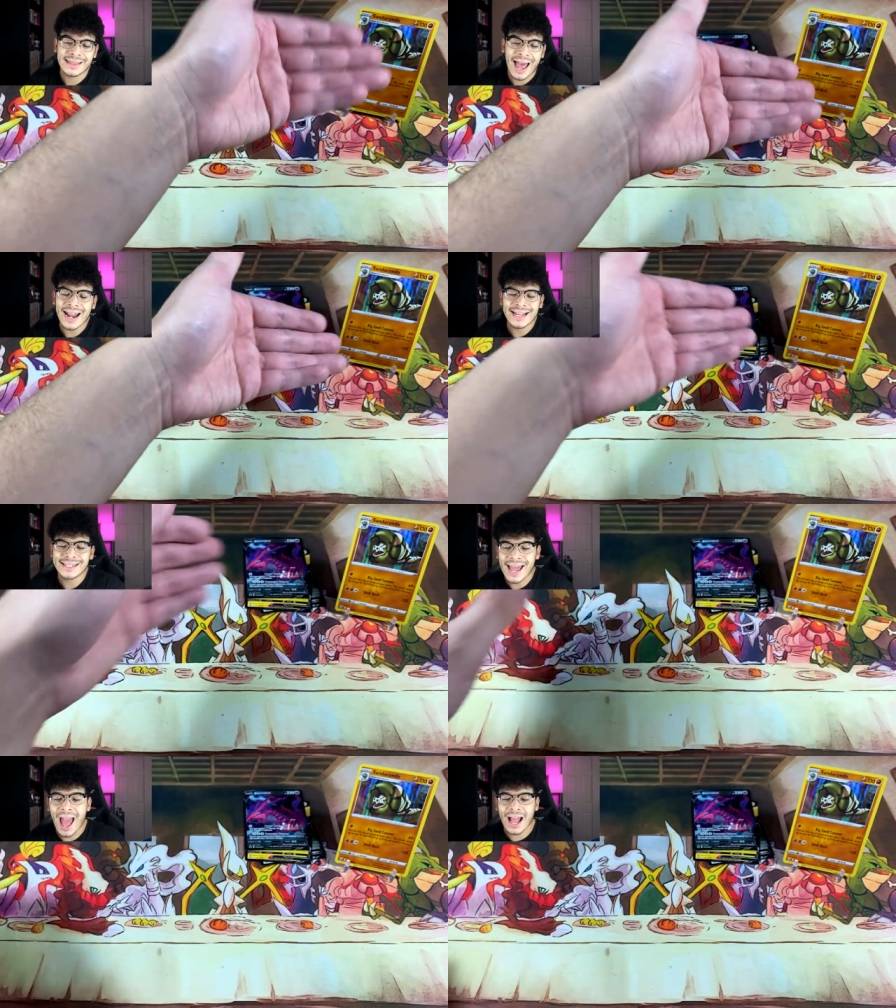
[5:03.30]
that
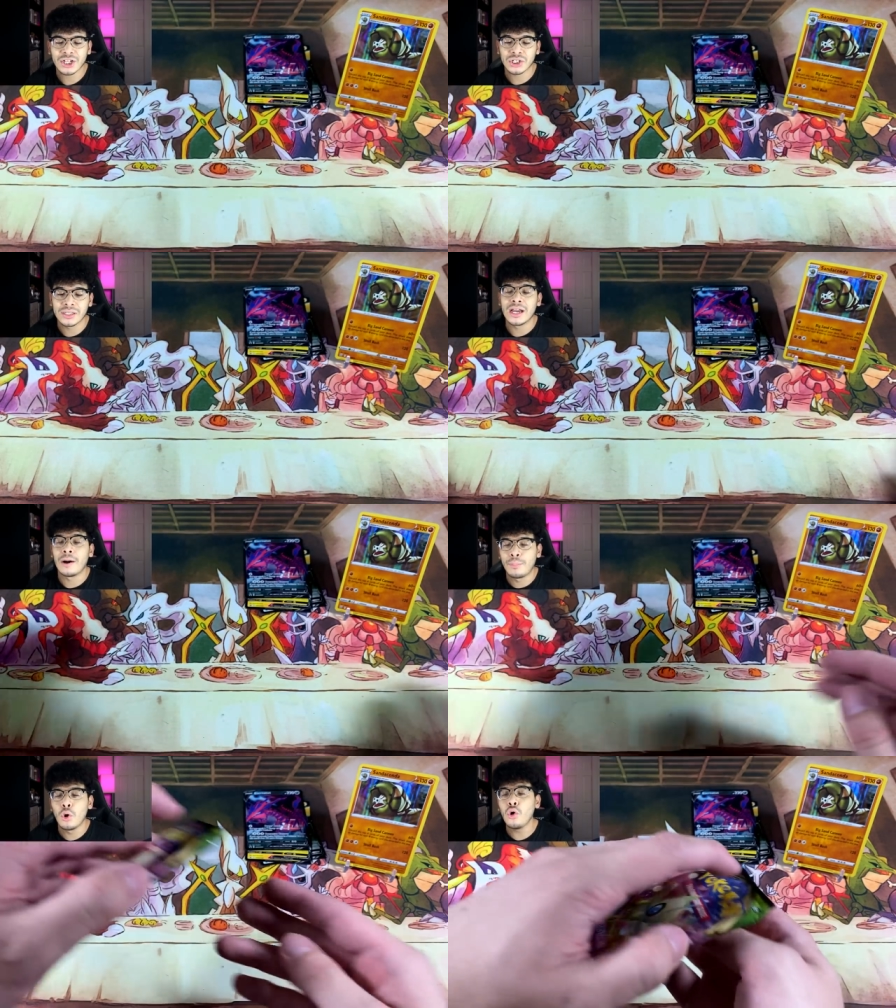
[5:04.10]
is actually
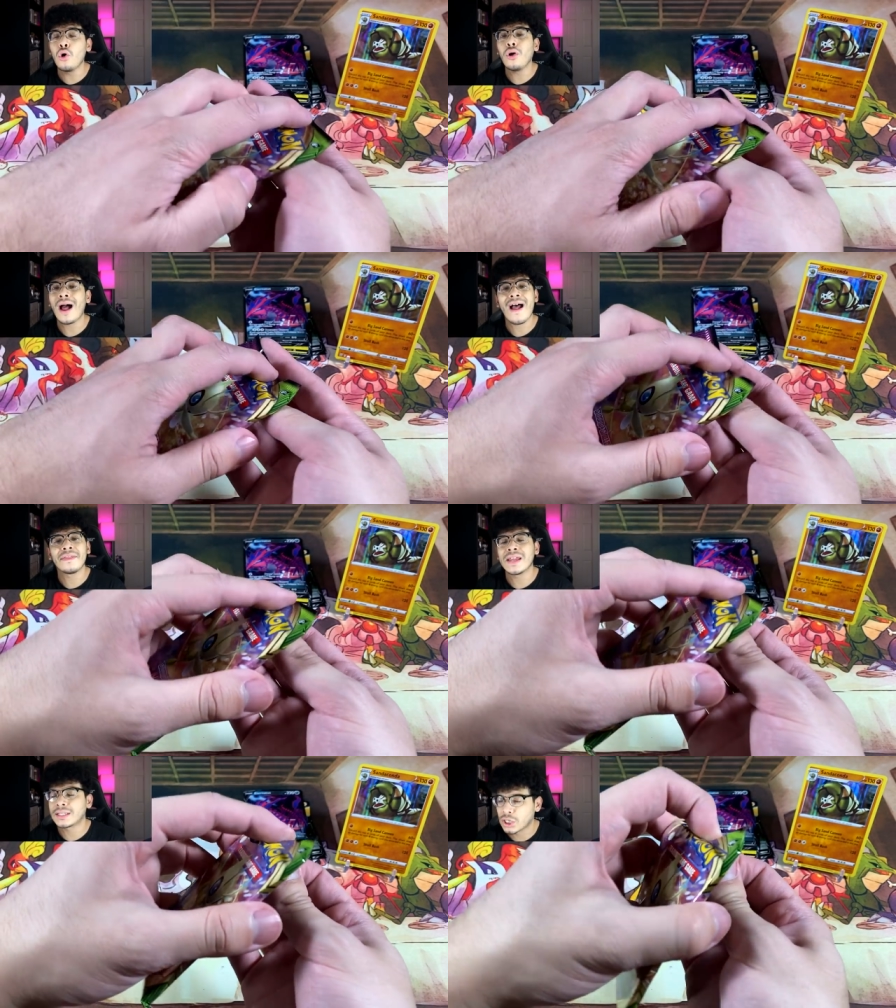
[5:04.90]
a pool
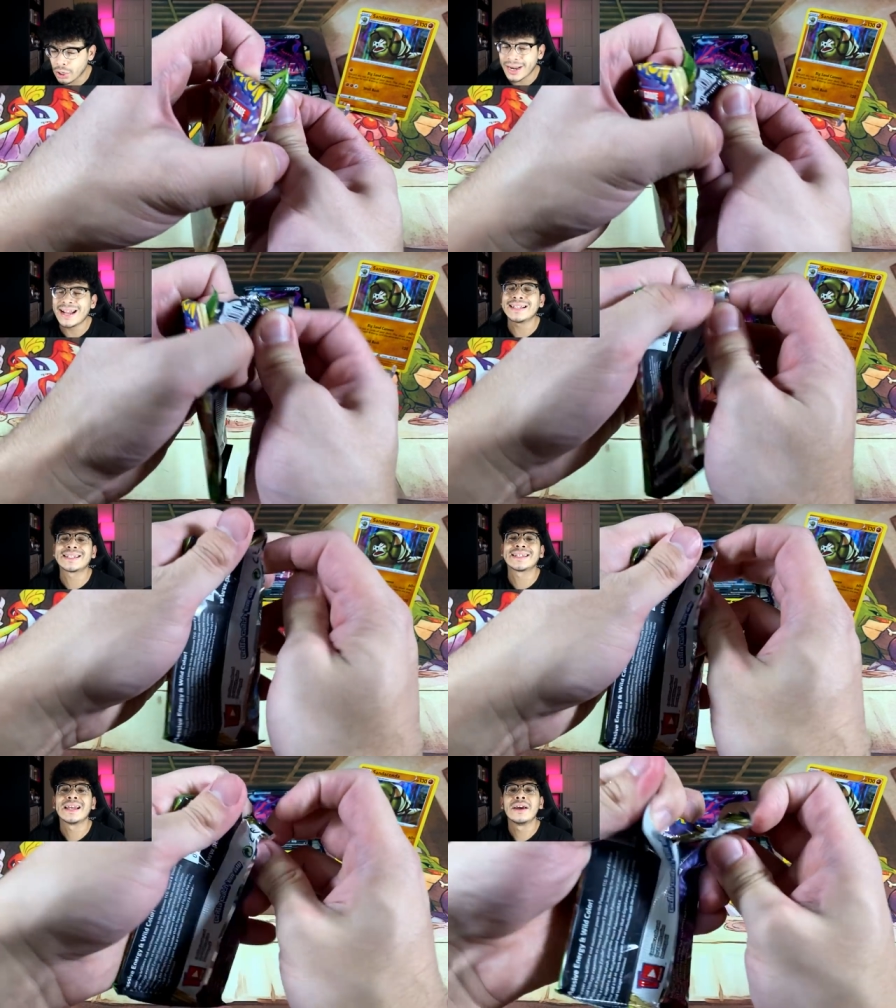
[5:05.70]
and the
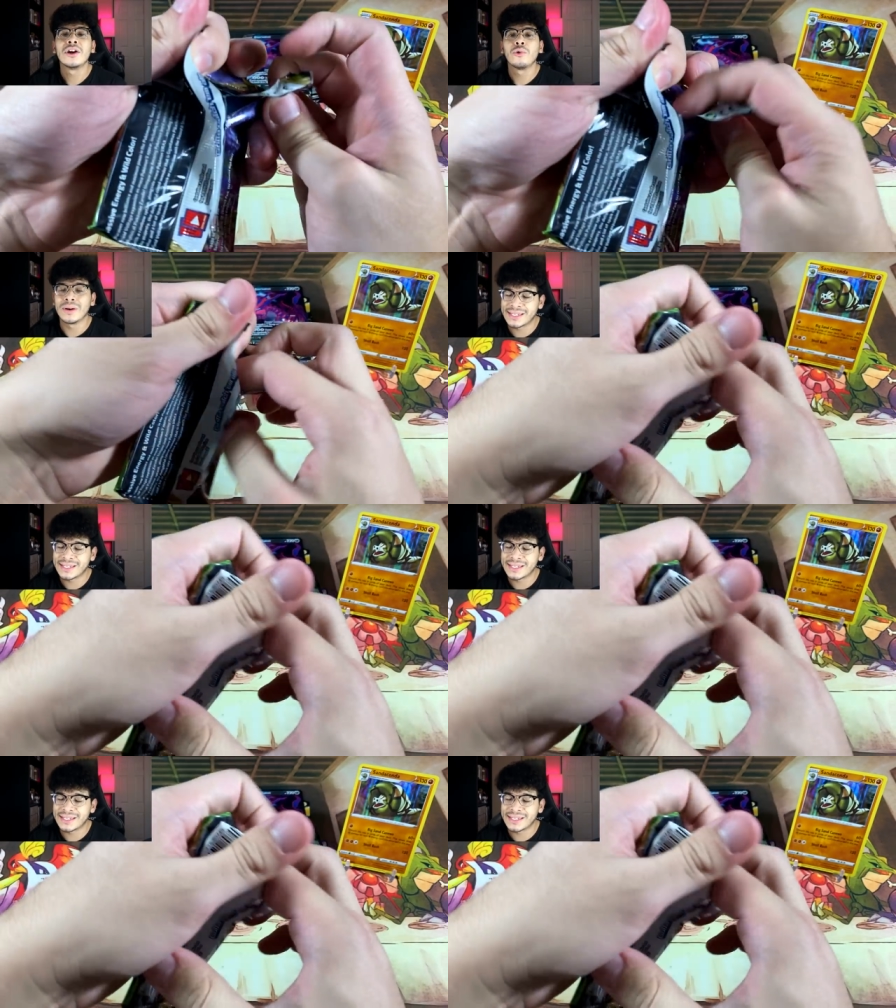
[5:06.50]
Eternatus